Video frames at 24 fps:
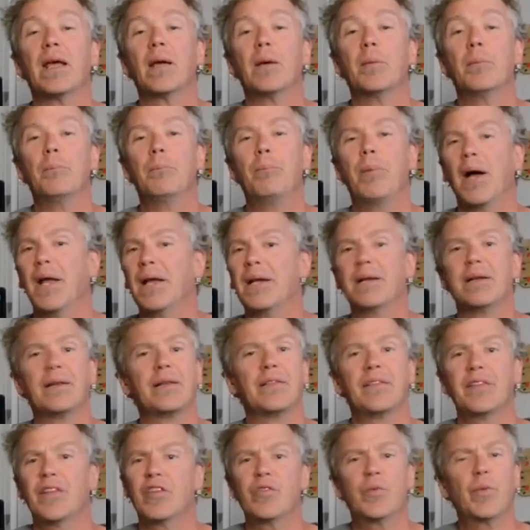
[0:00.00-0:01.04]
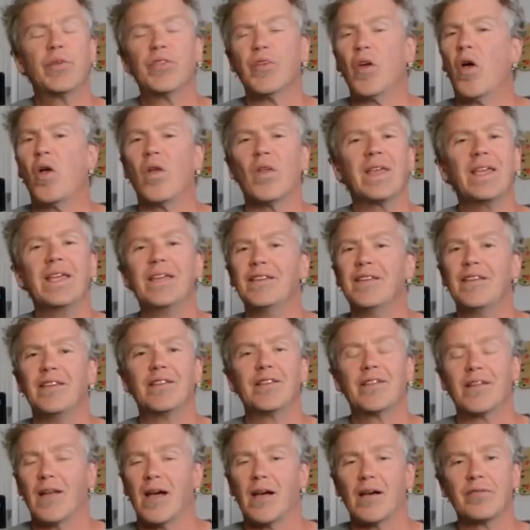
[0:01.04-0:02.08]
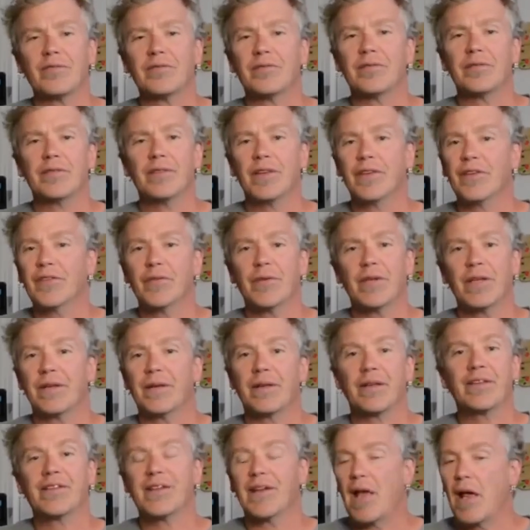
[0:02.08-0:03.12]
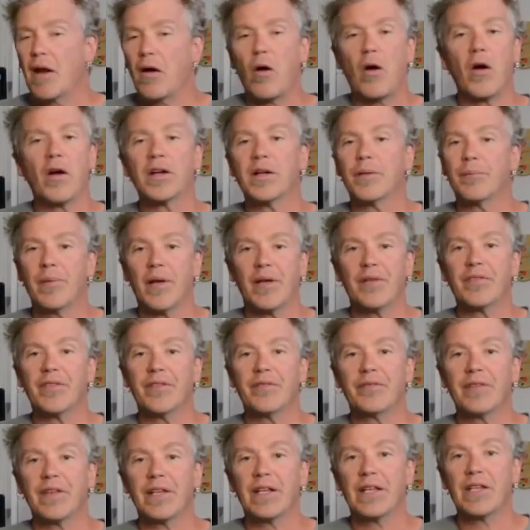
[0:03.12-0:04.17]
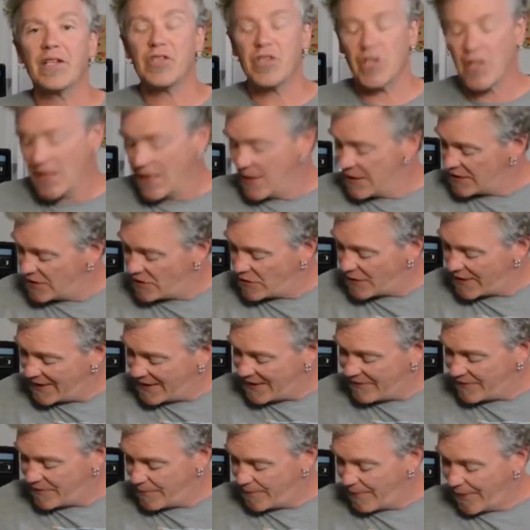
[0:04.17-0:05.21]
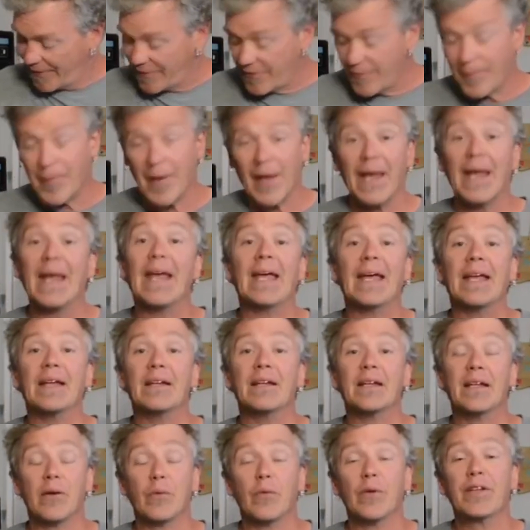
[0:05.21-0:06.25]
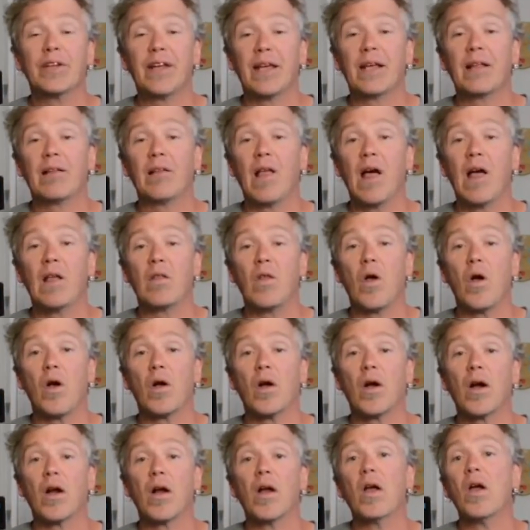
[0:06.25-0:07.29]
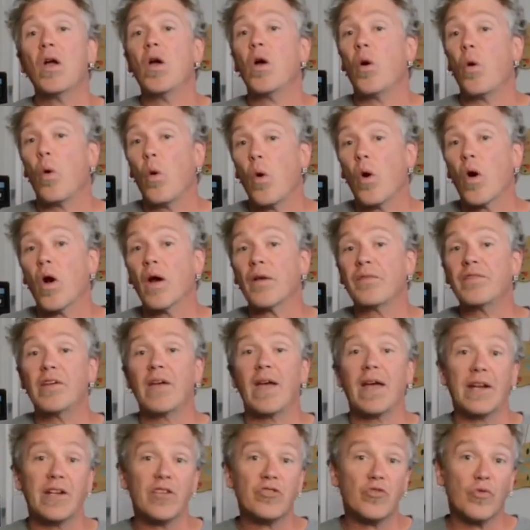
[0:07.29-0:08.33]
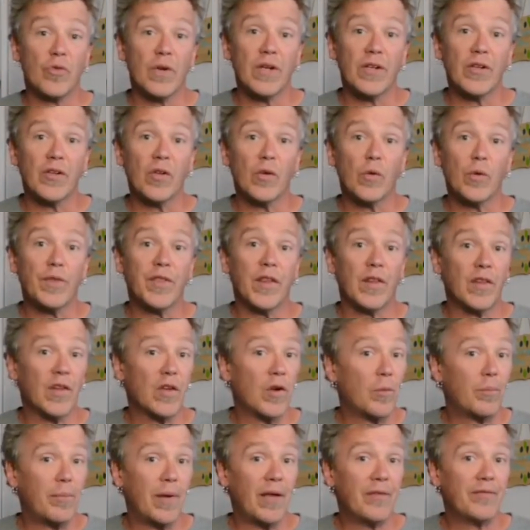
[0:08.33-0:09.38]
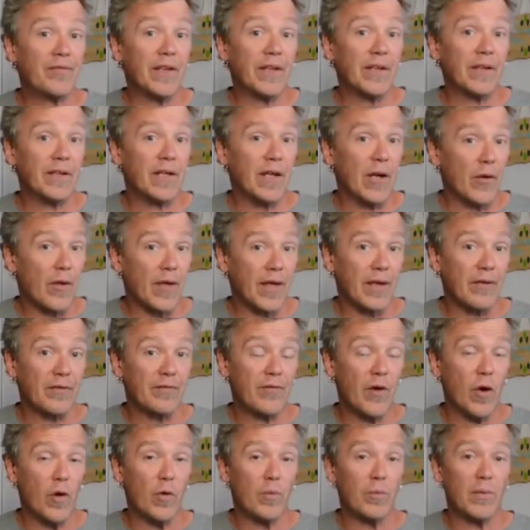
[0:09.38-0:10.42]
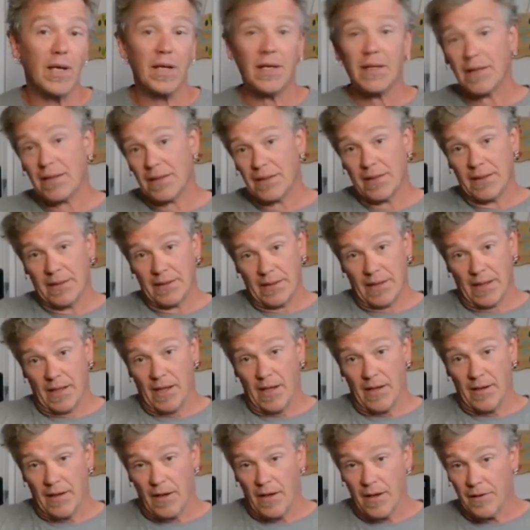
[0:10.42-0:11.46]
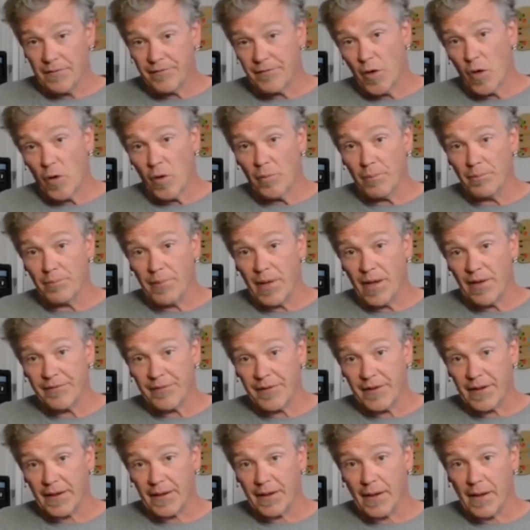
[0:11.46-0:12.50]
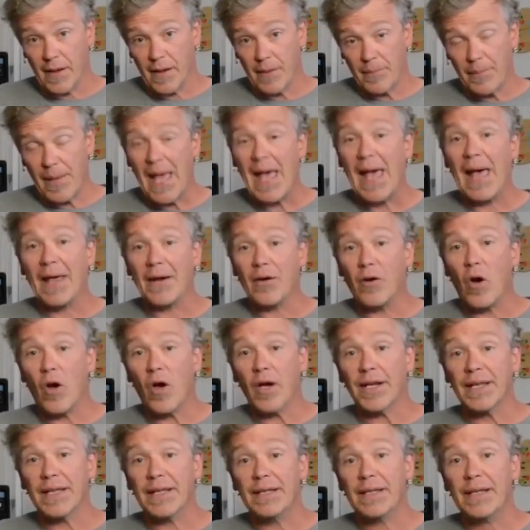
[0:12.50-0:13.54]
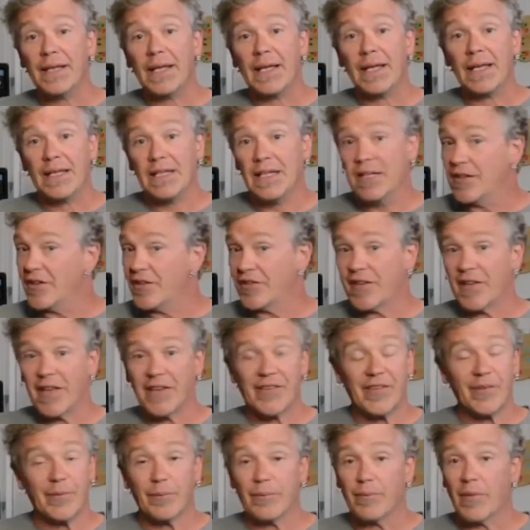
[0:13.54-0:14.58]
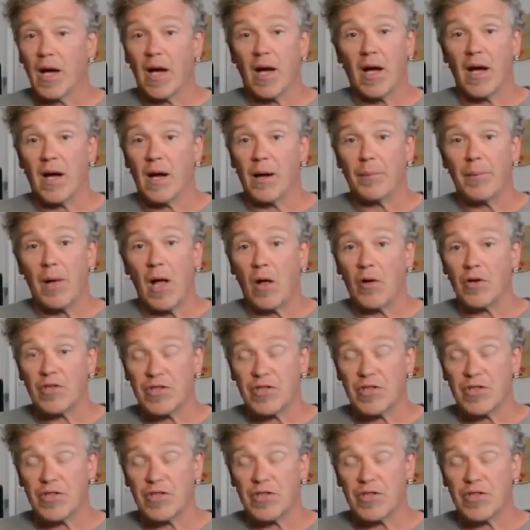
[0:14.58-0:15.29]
But this was all easy stuff. It's not hard to buff the finish. You could even buff it by hand. It would take a lot longer. Or if you had a drill with a little buffing, like a foam buffing pad on it, you just get some polishing